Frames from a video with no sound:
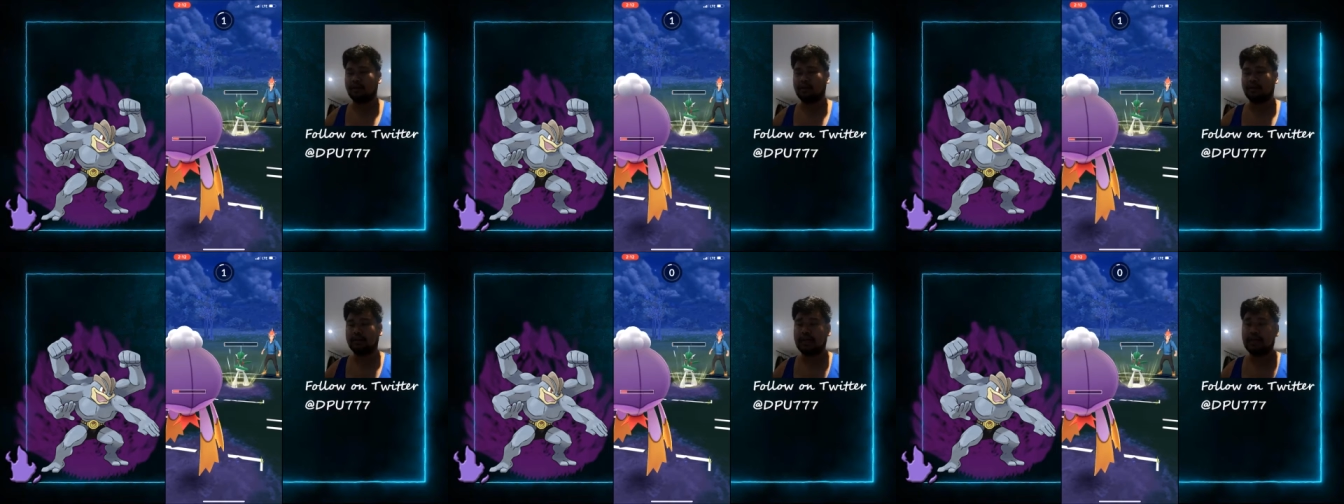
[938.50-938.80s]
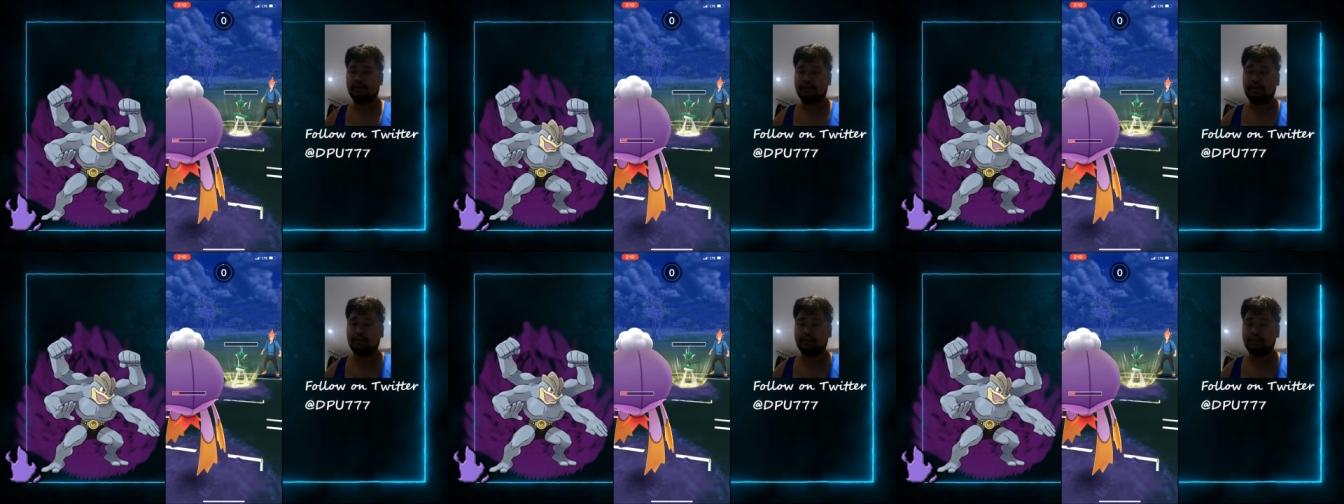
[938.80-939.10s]

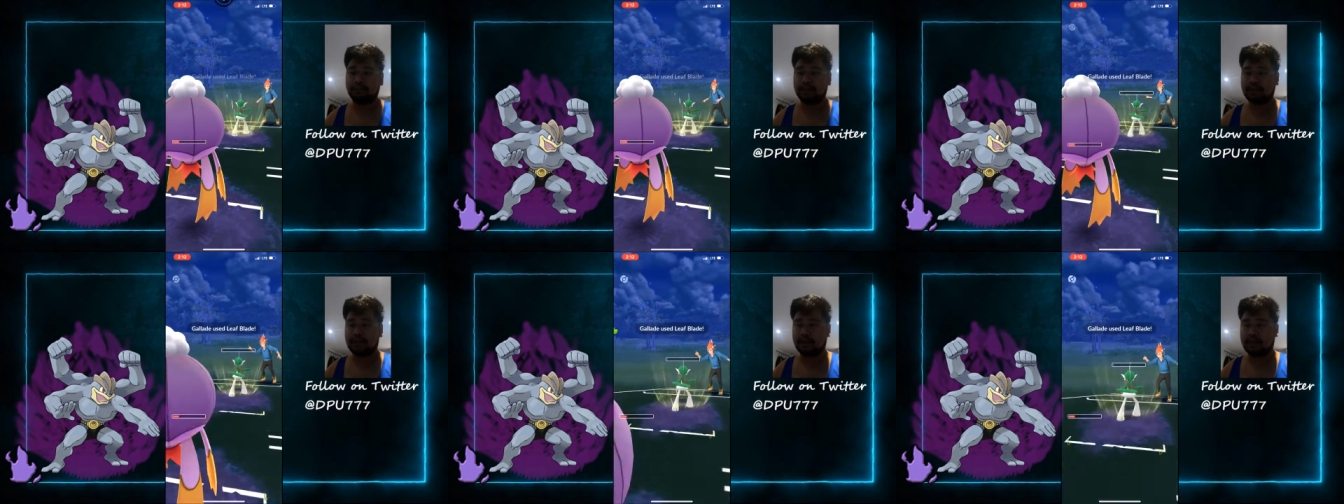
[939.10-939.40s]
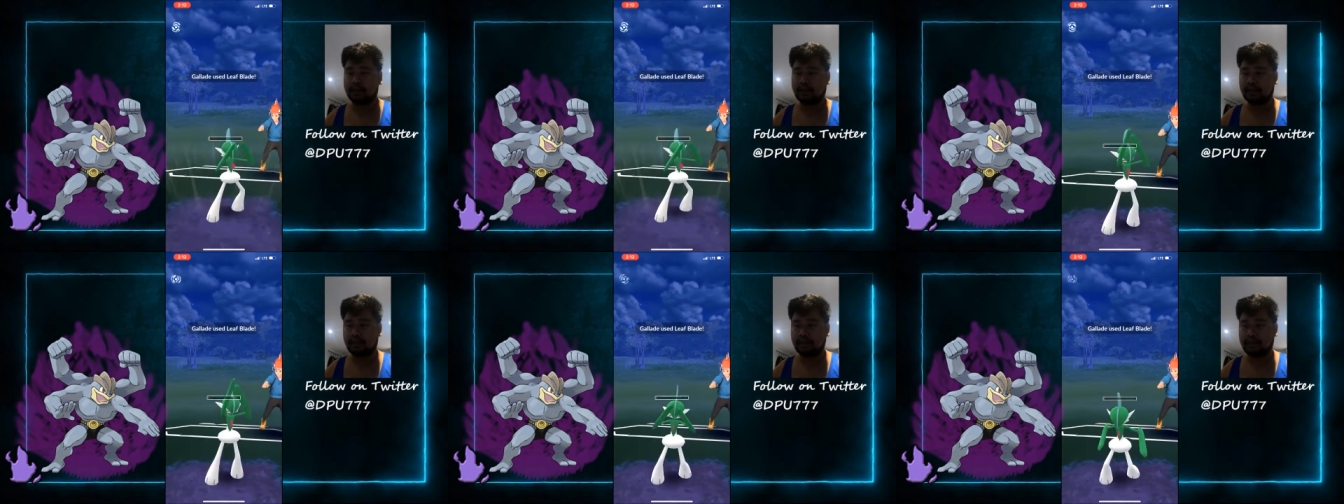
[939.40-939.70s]
Now I boosted
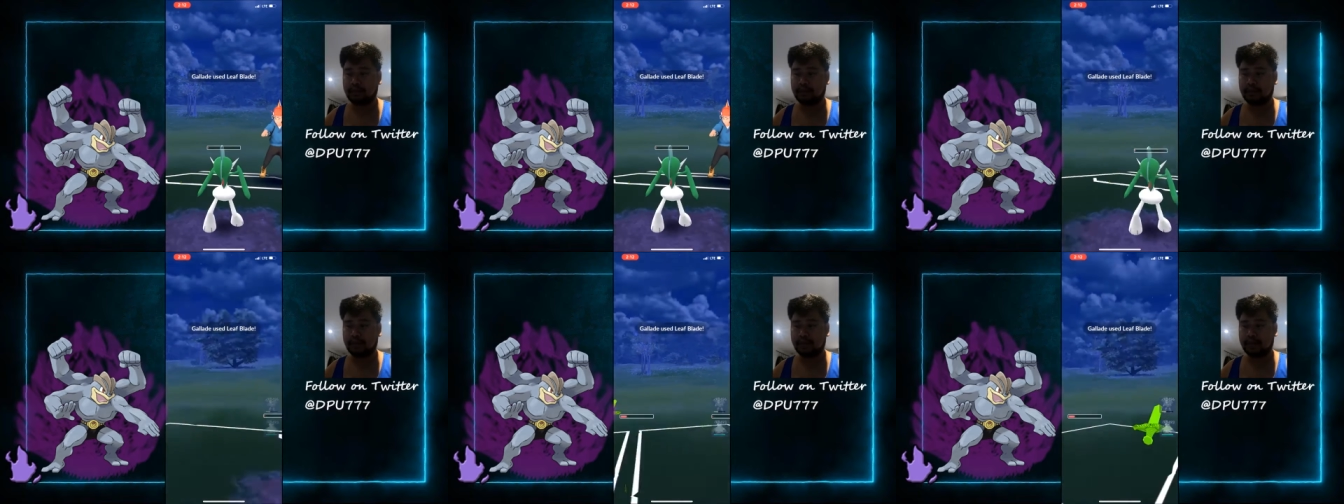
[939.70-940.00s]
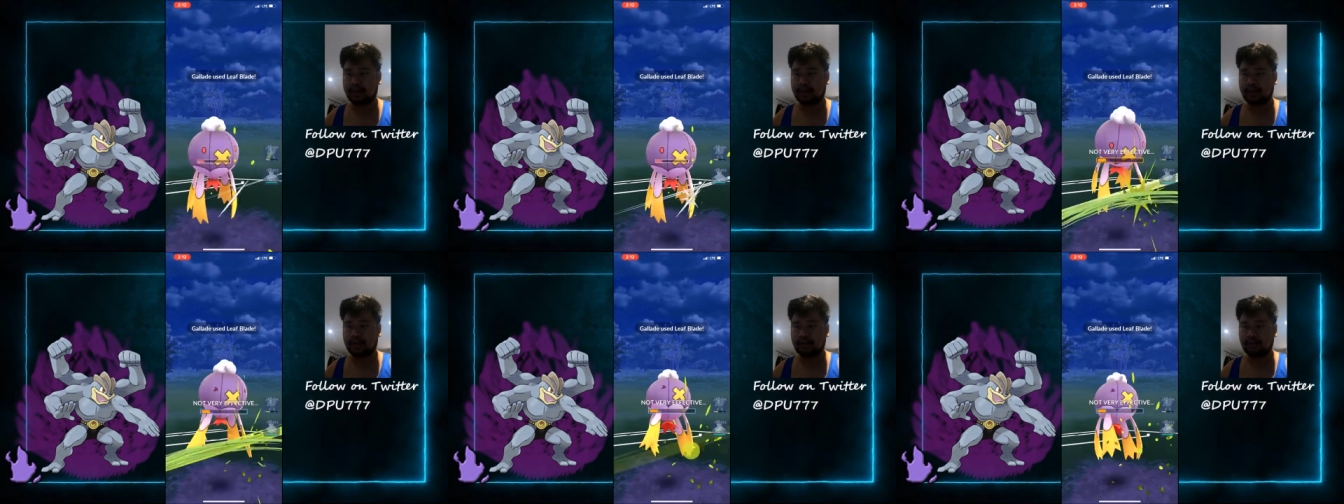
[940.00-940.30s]
it up to
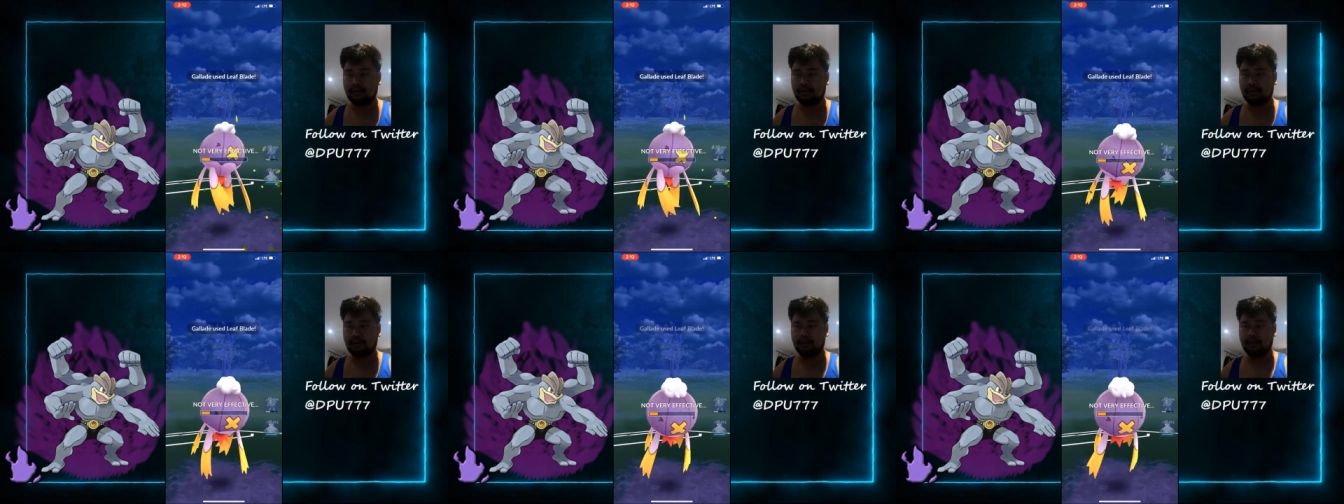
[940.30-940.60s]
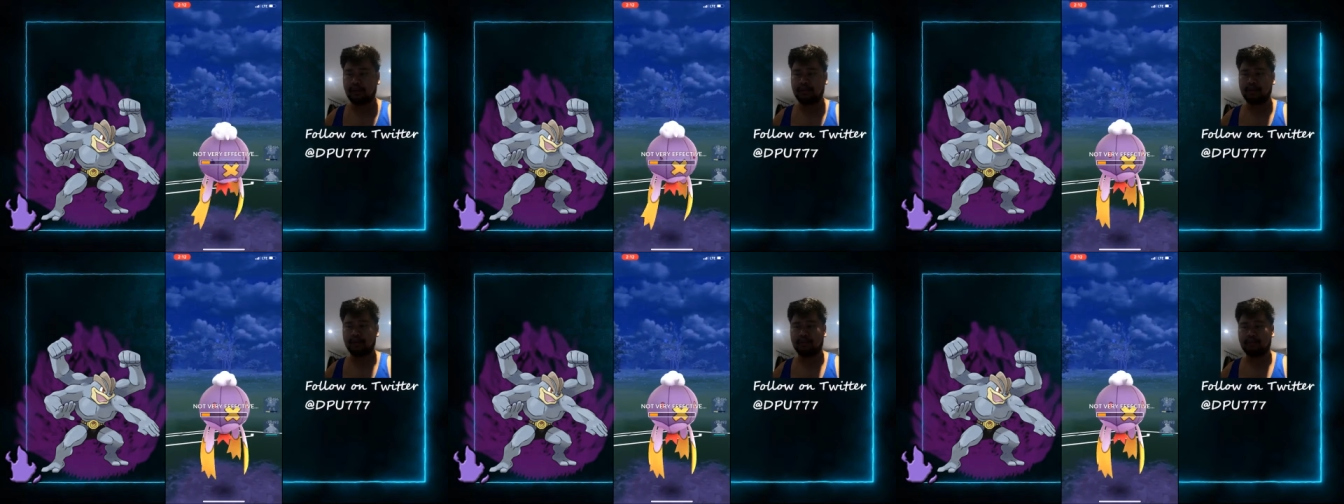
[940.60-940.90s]
like level
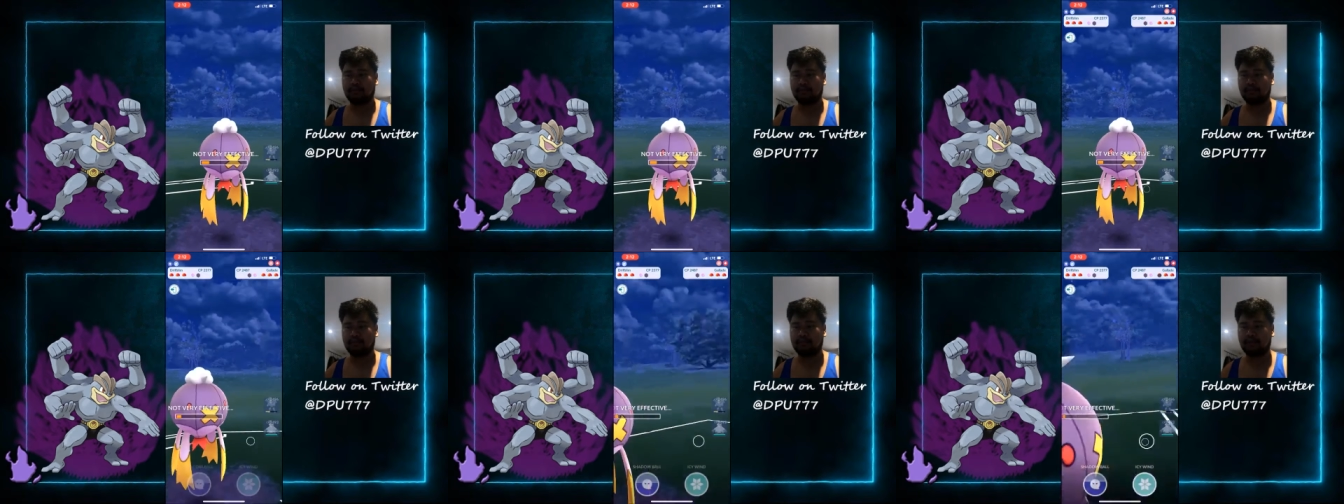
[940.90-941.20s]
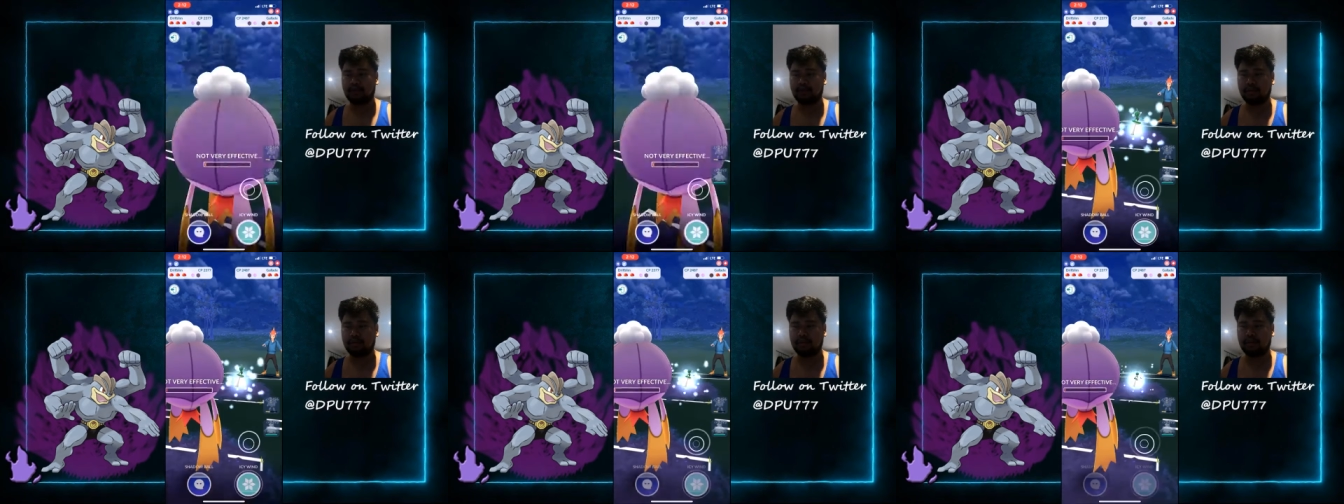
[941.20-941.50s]

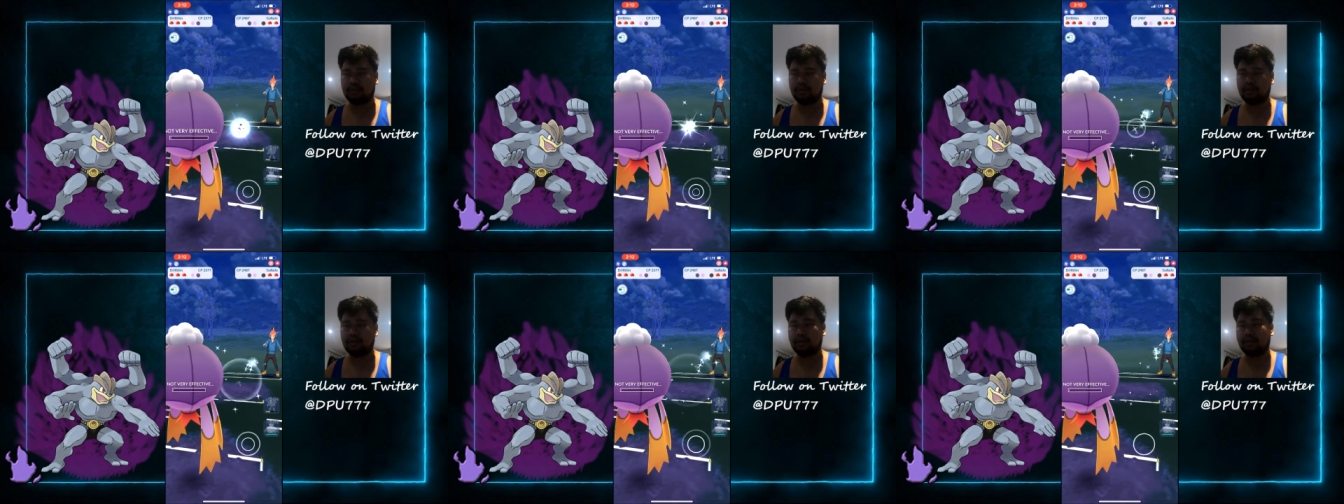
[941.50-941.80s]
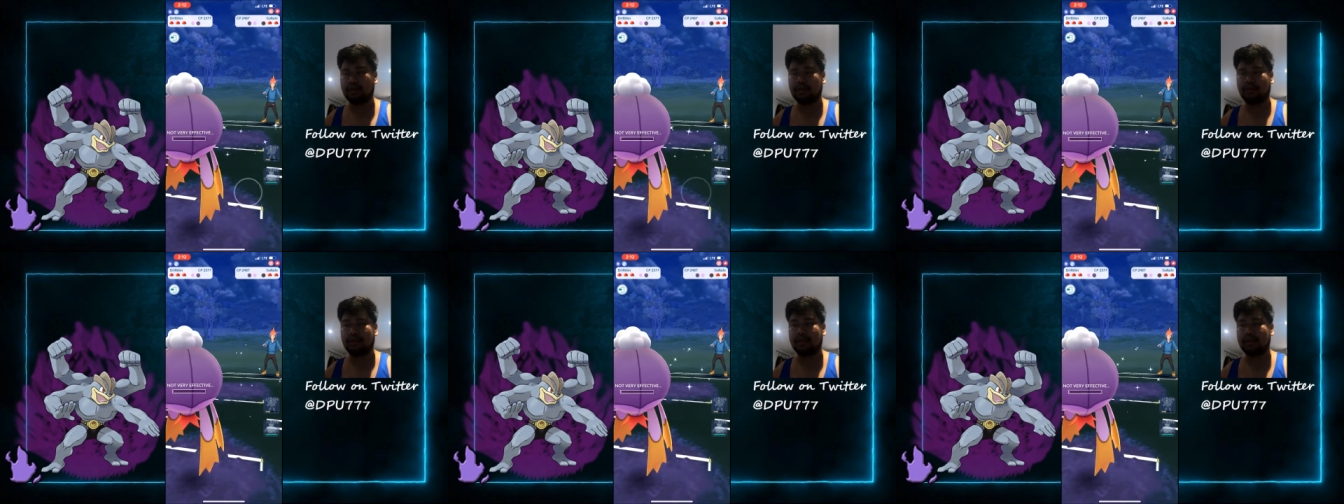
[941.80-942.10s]
42 or
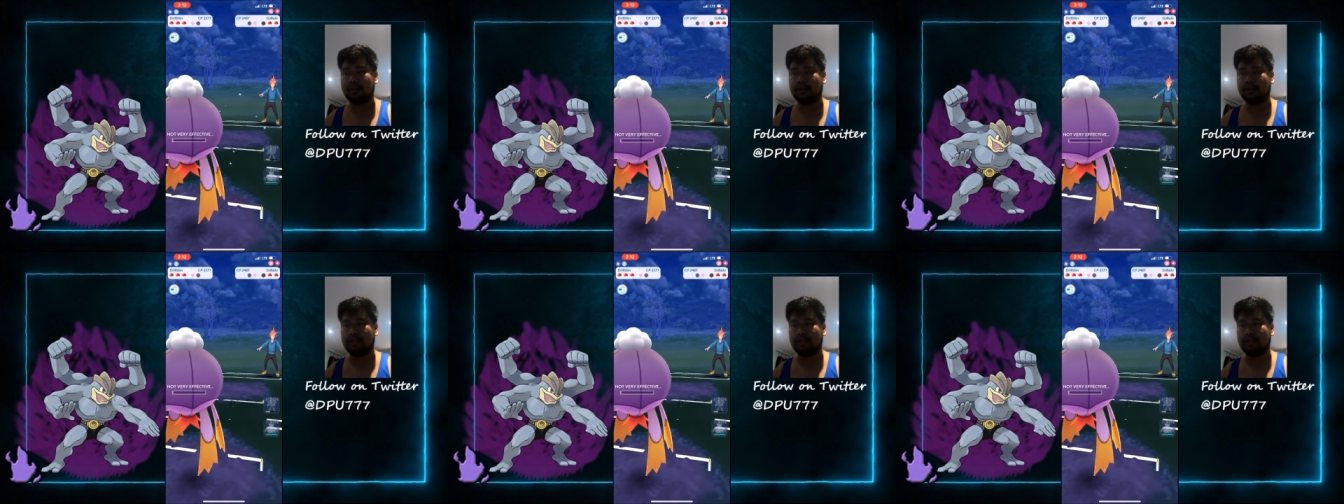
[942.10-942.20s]
43,